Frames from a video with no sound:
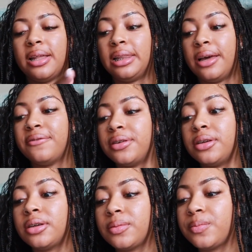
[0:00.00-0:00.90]

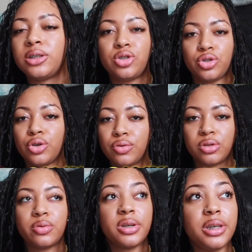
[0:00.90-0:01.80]
11. It's
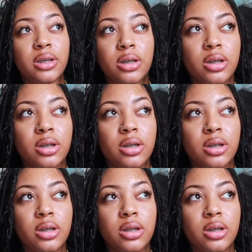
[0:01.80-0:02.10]
2.20.